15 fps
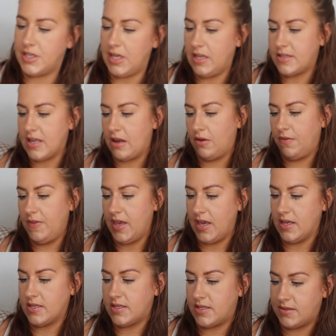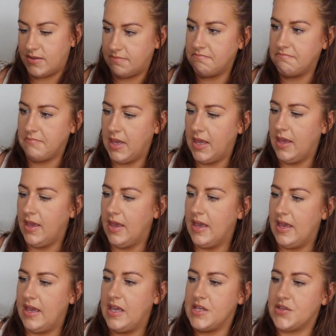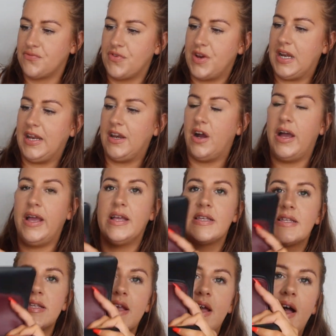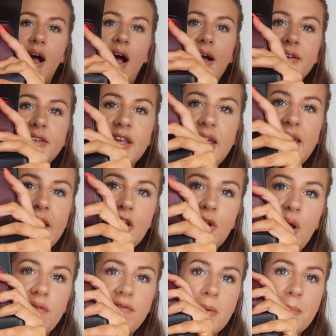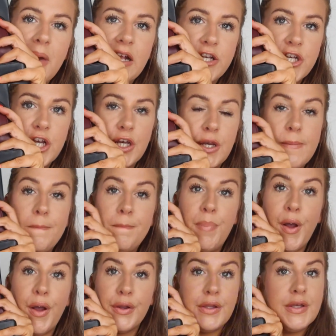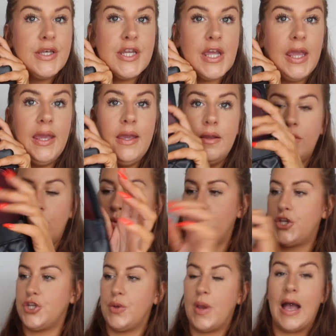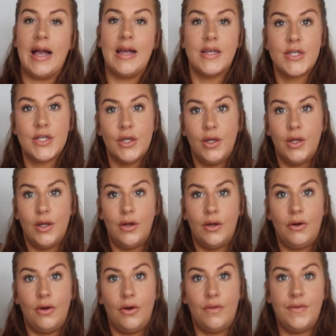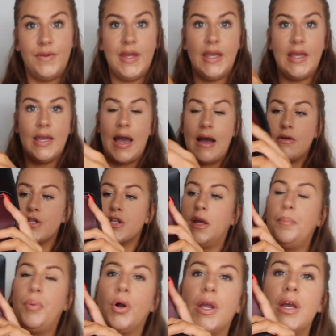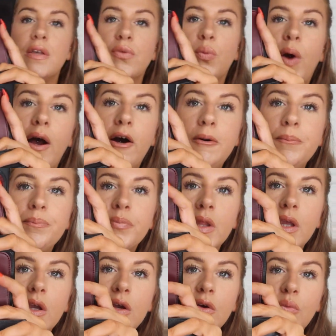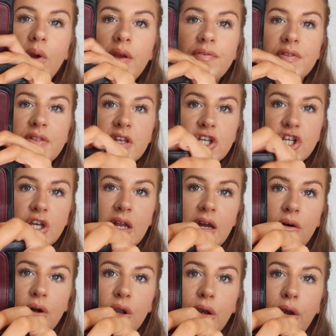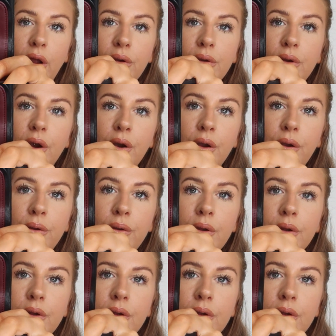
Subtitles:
to detail on this is really nice. Under here you have the matching burgundy, which you had on the outside pocket as well, with the Chanel logo.